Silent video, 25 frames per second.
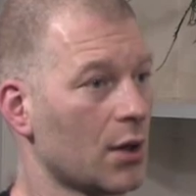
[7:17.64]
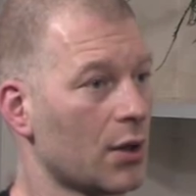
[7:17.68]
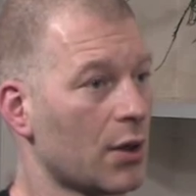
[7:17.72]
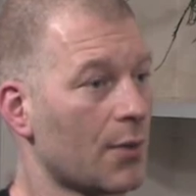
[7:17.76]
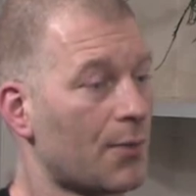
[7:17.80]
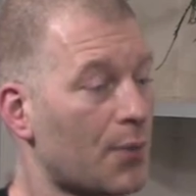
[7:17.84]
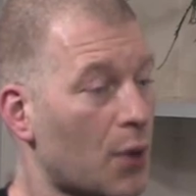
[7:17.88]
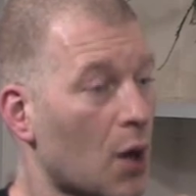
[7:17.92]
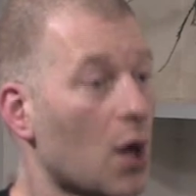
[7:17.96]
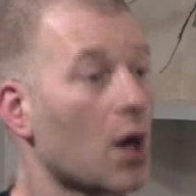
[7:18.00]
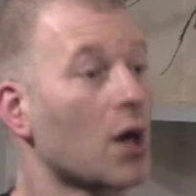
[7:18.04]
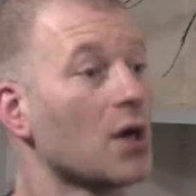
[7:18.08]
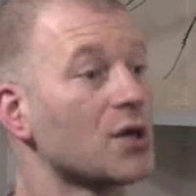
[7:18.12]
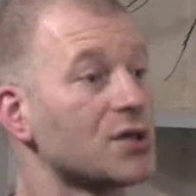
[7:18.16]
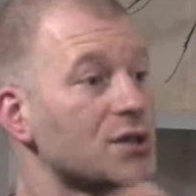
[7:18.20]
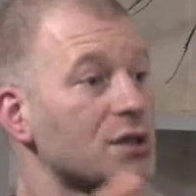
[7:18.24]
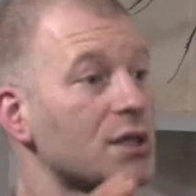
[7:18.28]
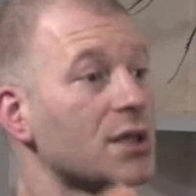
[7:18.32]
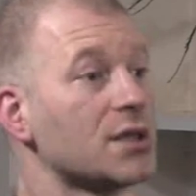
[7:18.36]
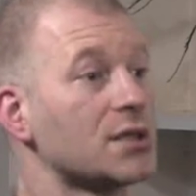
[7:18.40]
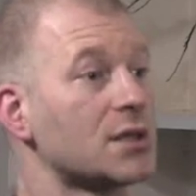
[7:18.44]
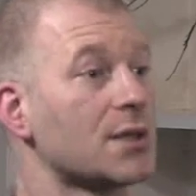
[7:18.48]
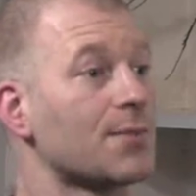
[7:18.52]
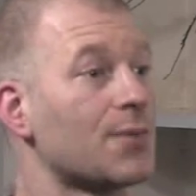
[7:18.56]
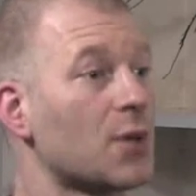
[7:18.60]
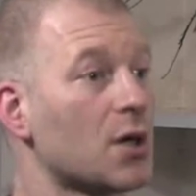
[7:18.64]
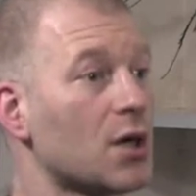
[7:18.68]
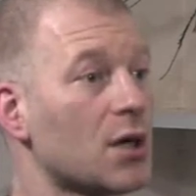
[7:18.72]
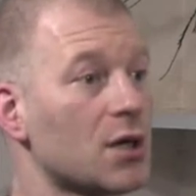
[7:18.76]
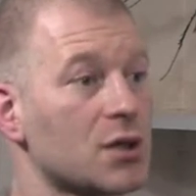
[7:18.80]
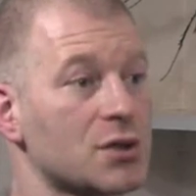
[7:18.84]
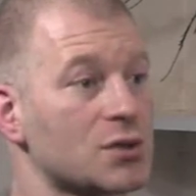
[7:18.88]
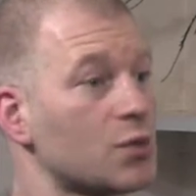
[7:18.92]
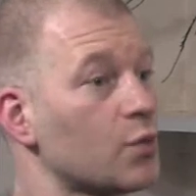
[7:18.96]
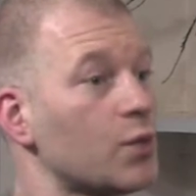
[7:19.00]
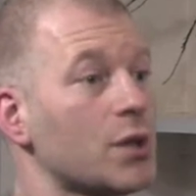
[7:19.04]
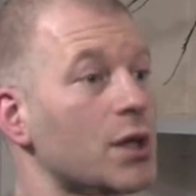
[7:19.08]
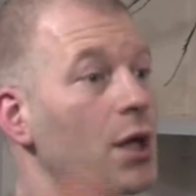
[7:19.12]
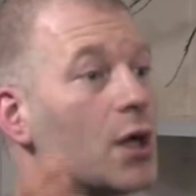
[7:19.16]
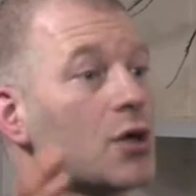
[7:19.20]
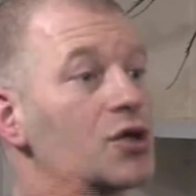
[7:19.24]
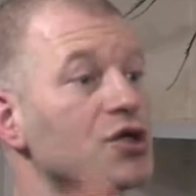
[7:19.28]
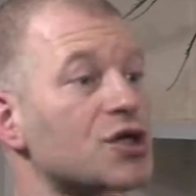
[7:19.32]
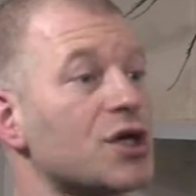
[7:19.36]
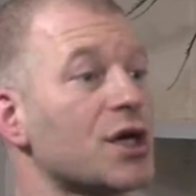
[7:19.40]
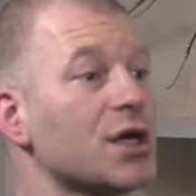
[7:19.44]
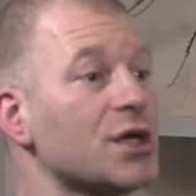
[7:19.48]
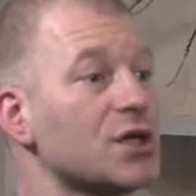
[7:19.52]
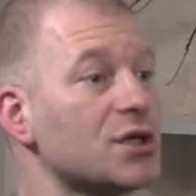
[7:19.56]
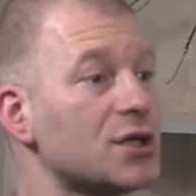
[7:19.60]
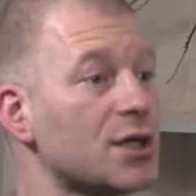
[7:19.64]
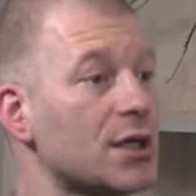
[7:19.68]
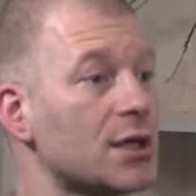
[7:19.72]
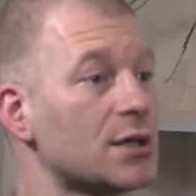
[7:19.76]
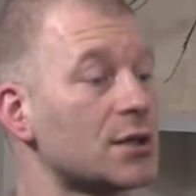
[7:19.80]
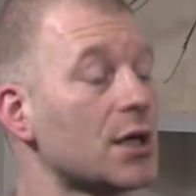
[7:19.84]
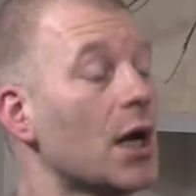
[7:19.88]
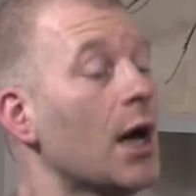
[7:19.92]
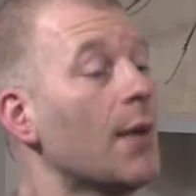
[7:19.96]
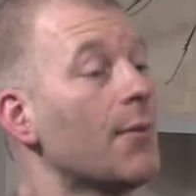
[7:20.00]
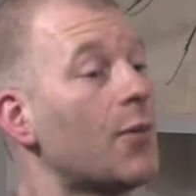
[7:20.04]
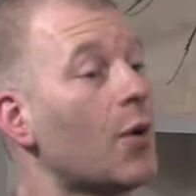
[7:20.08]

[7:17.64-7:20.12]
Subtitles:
The past is the past. We can't change it.